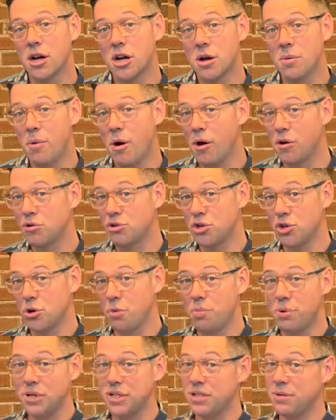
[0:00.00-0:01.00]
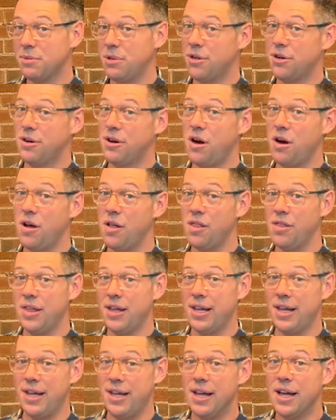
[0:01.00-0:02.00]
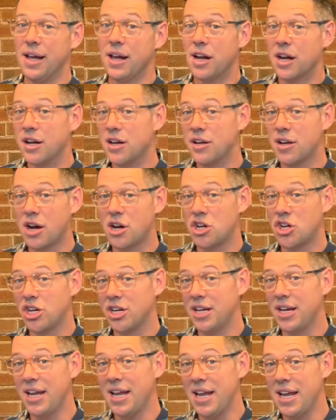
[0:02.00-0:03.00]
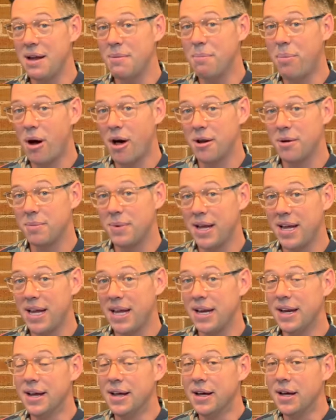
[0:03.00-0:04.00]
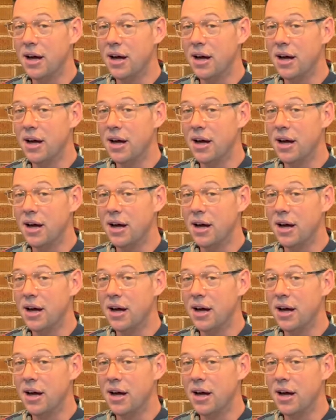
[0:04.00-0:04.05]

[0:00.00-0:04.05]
Kamado Joe, pretty similar on the conduction heat, bottom heat,